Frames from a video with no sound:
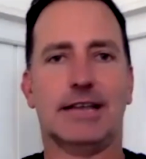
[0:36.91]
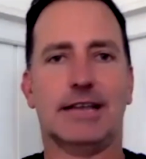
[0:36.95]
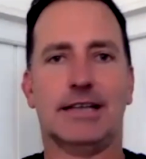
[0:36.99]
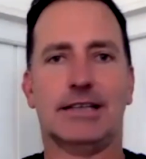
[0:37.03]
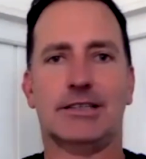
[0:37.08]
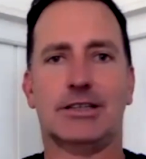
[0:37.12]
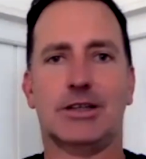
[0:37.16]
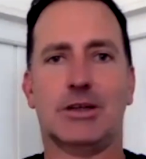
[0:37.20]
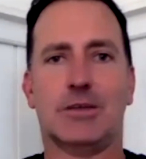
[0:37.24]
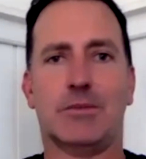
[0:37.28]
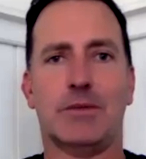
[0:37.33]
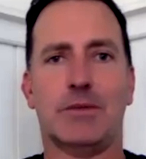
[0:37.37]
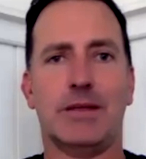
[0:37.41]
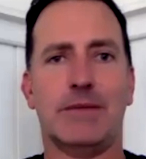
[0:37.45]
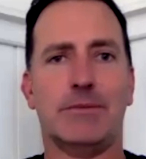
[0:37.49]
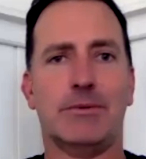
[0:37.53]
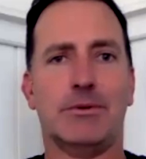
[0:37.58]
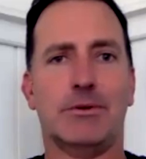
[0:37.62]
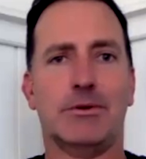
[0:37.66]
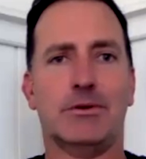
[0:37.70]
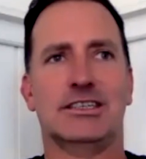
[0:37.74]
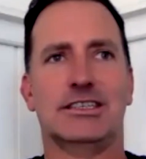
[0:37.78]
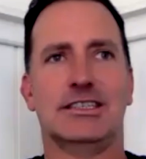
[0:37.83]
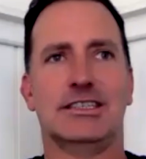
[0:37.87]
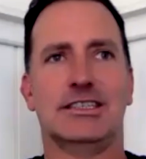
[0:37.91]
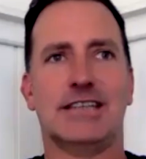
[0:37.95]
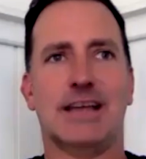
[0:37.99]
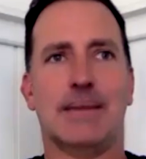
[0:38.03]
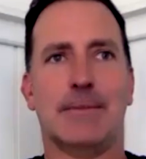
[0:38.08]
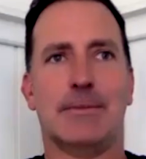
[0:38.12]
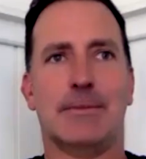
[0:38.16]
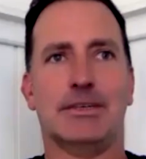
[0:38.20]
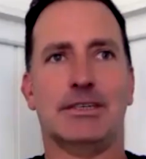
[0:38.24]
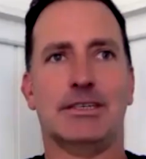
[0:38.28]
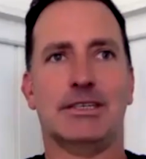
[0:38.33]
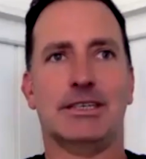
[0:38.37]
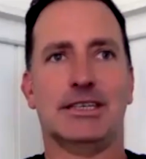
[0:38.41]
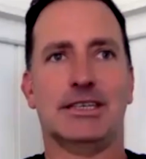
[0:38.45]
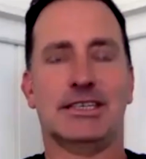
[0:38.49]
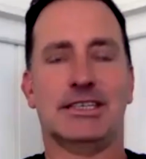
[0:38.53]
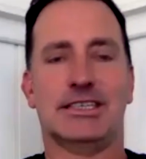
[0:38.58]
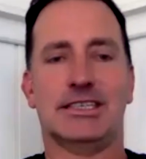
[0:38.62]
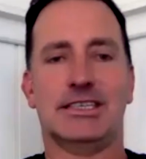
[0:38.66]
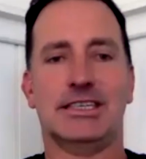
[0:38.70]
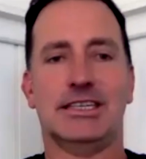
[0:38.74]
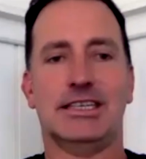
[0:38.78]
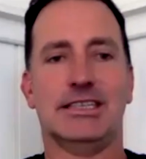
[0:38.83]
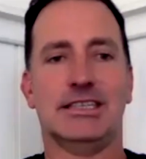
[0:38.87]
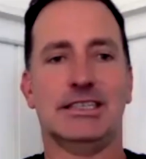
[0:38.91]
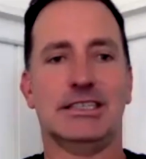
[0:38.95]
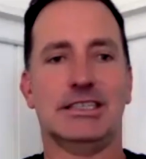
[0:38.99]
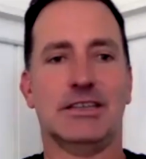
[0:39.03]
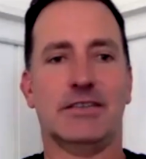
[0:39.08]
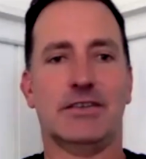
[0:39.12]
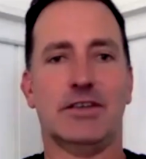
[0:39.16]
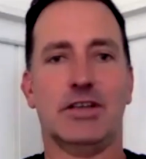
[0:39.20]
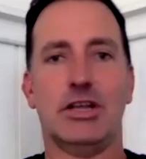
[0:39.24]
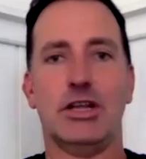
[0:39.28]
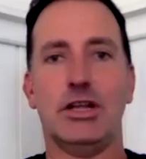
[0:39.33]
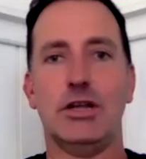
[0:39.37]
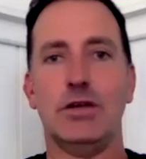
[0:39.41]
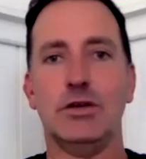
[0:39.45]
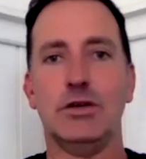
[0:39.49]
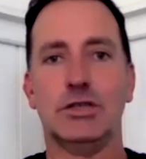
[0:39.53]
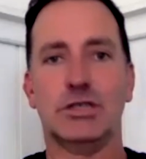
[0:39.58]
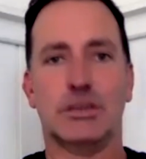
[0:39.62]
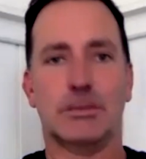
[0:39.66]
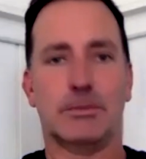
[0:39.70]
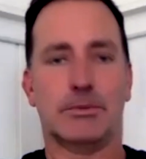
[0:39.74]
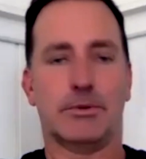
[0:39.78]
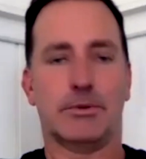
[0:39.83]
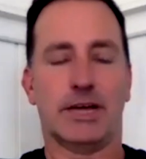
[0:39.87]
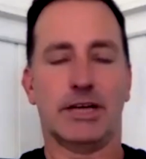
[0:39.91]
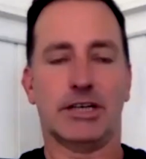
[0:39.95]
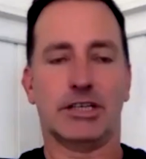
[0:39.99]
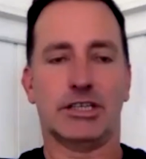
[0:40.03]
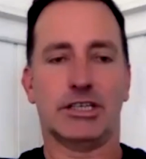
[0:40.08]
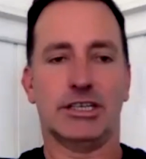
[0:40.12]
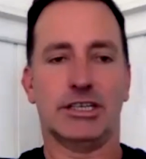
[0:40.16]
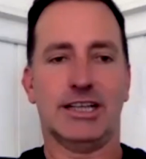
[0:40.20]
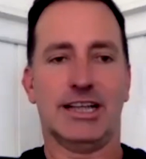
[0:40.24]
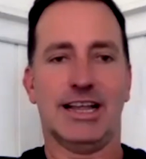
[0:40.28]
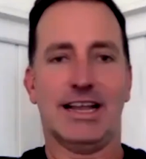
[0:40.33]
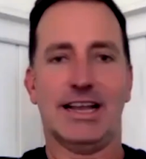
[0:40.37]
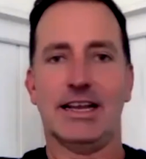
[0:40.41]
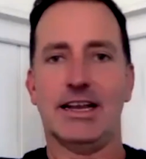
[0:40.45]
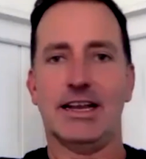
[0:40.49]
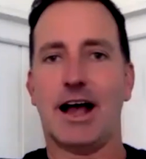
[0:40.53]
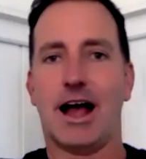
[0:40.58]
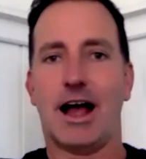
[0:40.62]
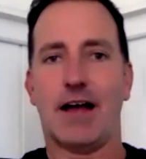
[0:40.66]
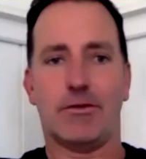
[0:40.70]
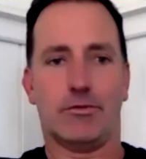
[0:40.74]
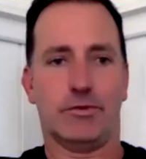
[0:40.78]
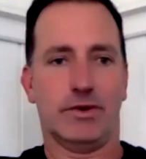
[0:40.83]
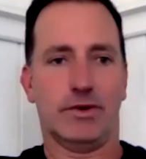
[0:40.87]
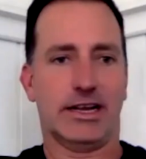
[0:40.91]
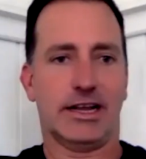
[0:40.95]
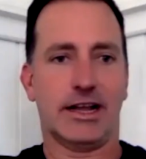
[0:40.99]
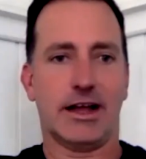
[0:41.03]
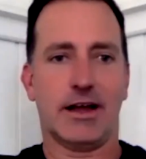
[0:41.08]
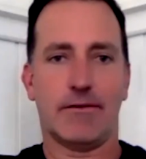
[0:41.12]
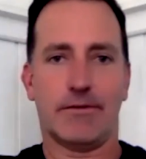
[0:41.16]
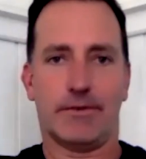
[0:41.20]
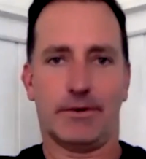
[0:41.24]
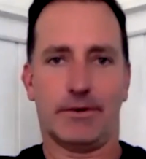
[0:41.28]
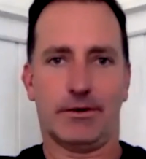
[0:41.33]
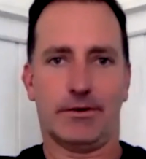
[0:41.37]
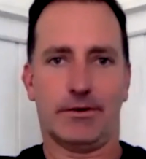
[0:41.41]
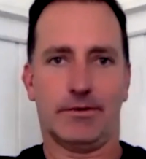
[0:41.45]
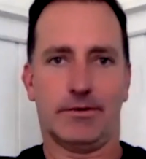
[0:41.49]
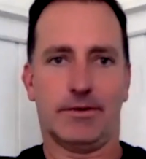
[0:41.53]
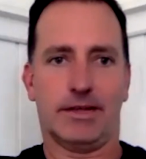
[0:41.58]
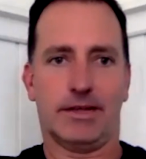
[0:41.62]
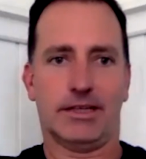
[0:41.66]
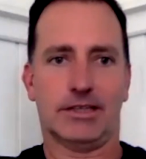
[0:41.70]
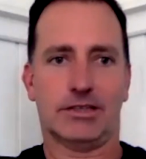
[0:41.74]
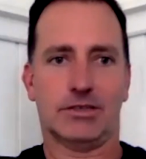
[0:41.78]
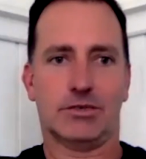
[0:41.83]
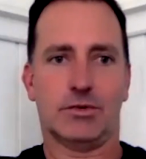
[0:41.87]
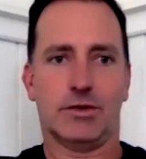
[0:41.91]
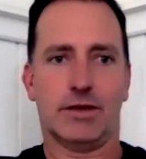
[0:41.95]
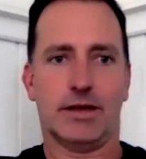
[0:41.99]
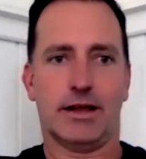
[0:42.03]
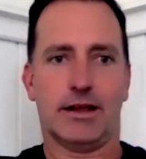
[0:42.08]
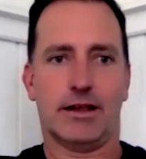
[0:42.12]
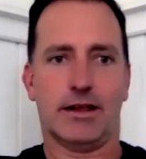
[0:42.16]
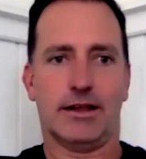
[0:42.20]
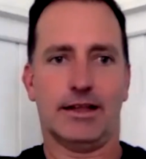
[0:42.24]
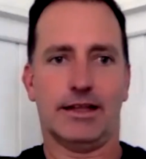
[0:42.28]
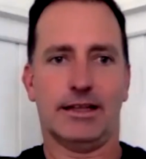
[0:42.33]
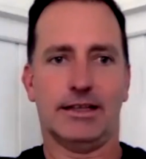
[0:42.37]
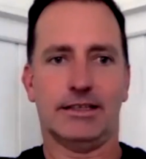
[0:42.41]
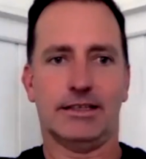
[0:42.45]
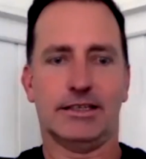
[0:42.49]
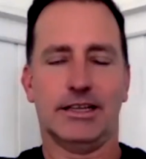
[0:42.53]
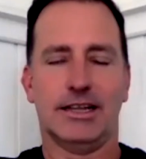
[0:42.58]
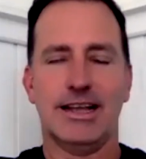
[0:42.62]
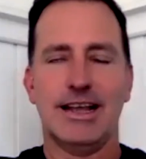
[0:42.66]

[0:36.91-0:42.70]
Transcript: I saw people step into seasons of huge depression and not recover as well. And